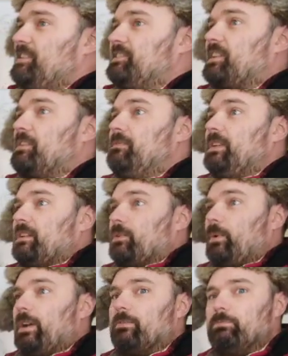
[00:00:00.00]
easy, convenient
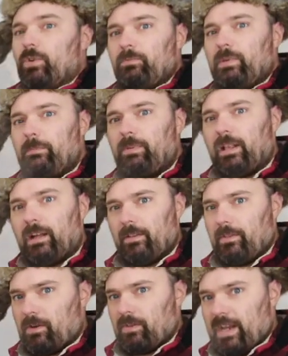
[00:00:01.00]
way of moving people out
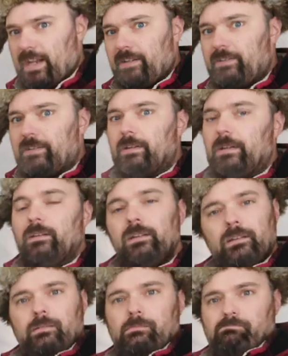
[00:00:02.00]
of their land?
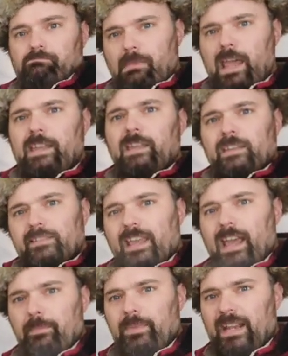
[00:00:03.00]
Make it
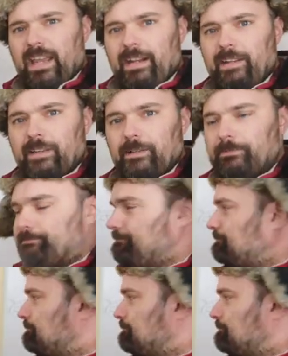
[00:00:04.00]
contaminated.